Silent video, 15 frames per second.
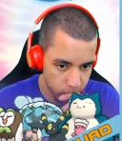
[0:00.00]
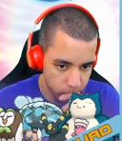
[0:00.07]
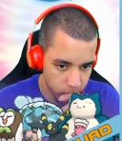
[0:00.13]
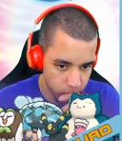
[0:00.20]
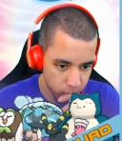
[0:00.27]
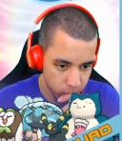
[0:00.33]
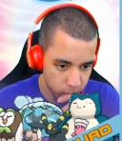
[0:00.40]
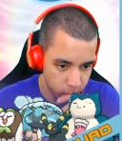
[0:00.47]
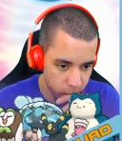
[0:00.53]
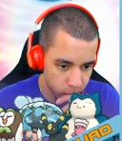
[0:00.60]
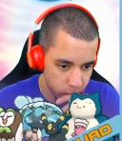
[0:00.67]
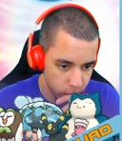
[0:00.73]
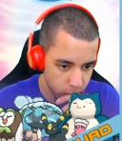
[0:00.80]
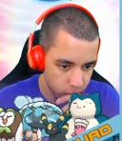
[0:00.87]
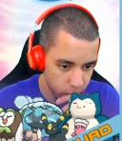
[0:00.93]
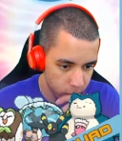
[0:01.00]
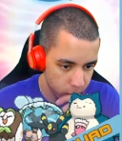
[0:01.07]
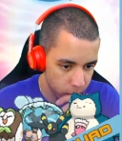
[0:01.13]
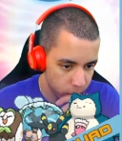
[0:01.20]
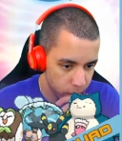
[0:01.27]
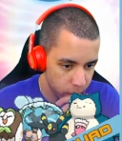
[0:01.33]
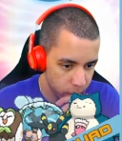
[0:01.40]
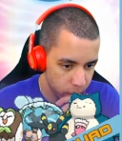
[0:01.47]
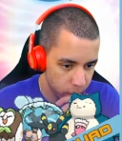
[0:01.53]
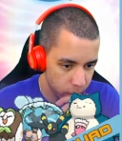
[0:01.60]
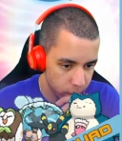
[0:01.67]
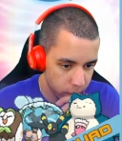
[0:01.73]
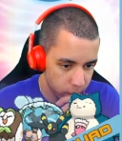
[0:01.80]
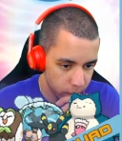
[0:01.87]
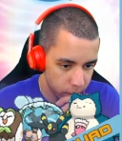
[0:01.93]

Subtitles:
No one is speaking in this clip.